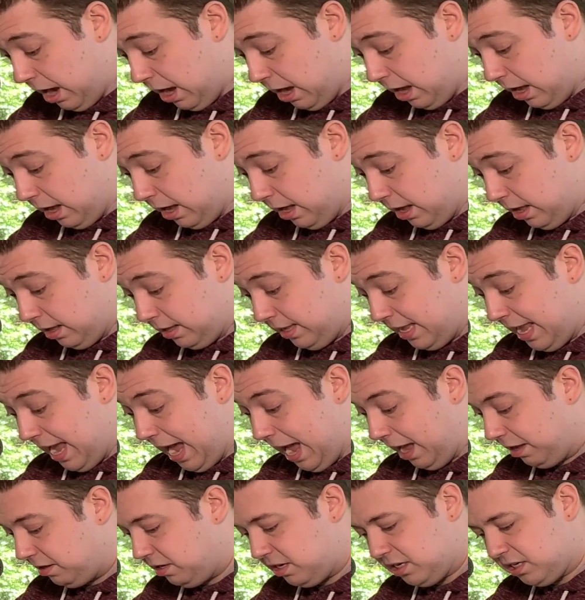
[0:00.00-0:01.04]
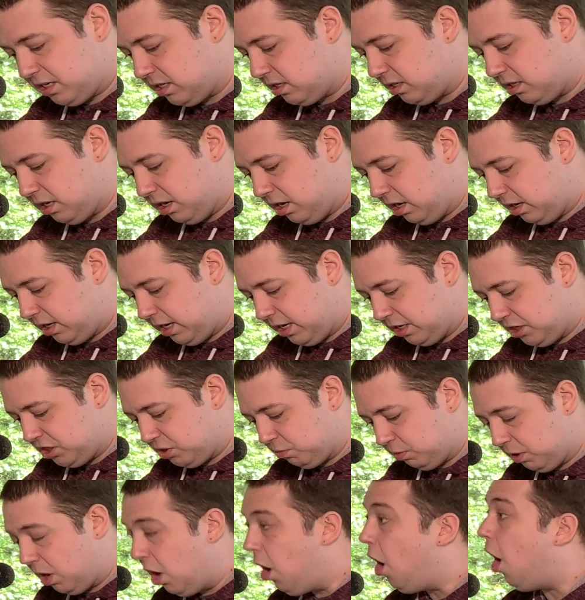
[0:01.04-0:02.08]
yeah, yeah, just uh, kids who
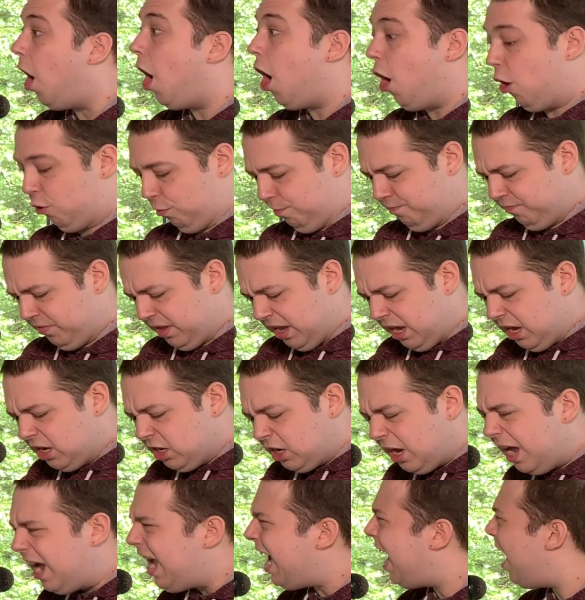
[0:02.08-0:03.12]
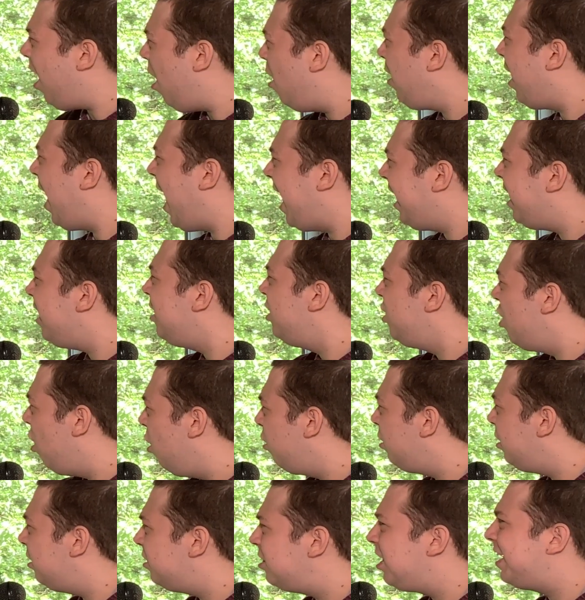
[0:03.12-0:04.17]
were. Oh, Okay, I didn't know
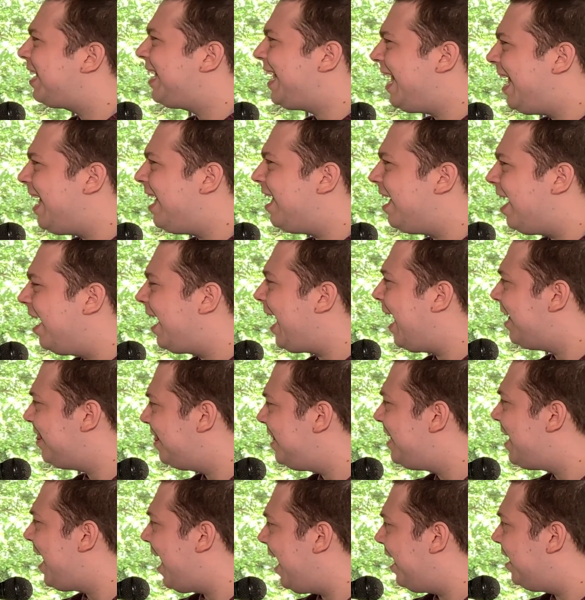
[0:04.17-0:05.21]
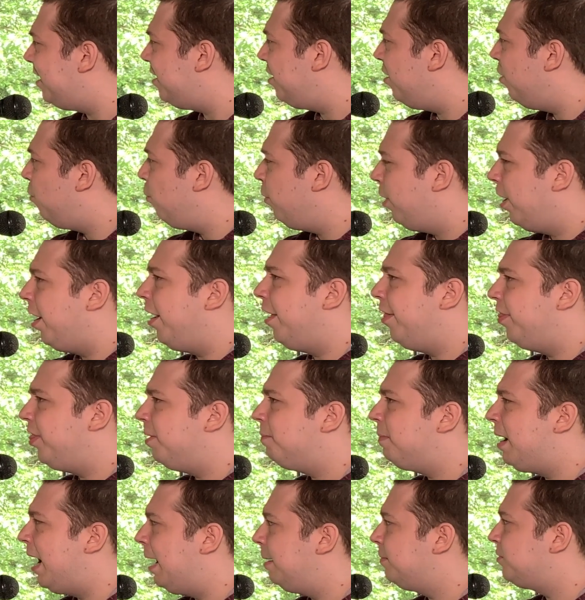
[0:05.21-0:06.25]
the kid at the end where the
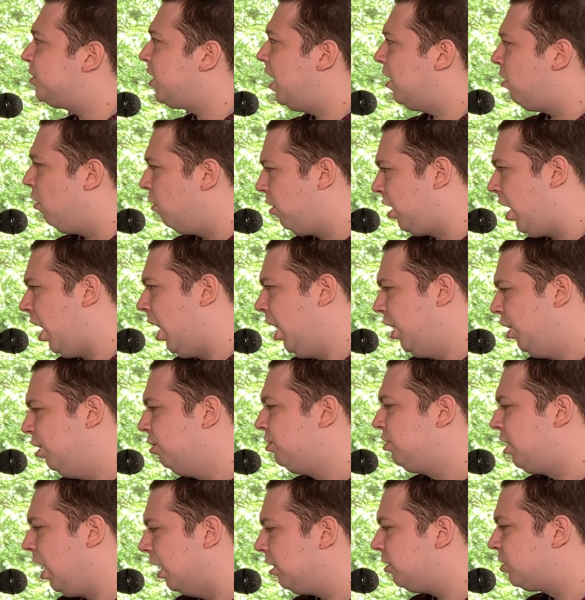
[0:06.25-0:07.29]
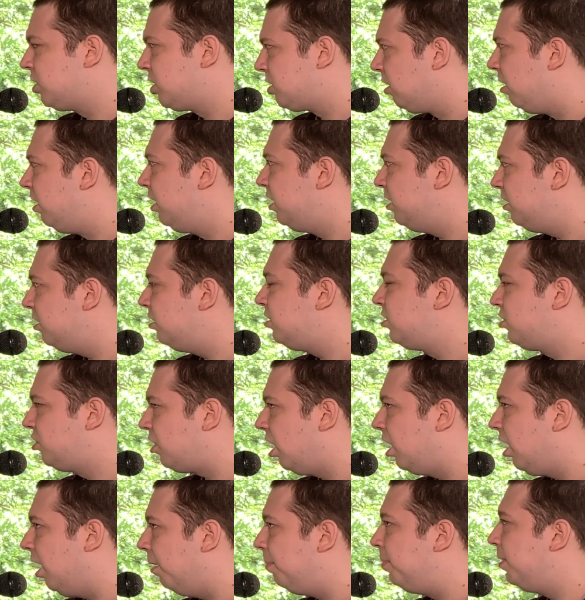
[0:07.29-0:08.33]
mom's like, "Okay, you got the story. You shut
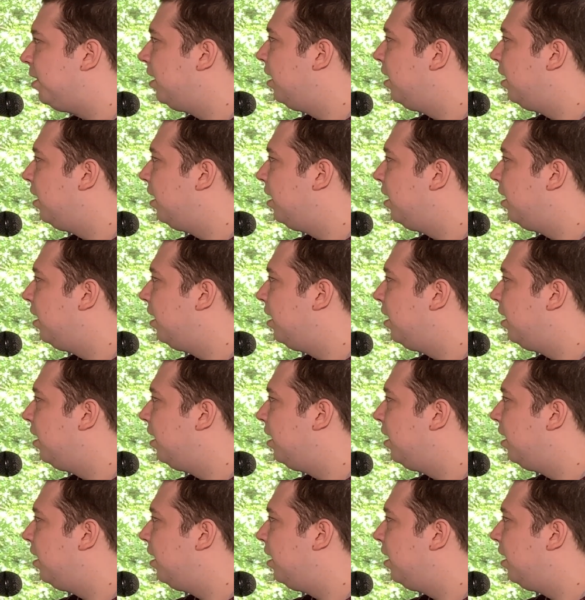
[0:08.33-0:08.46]
up." Yeah.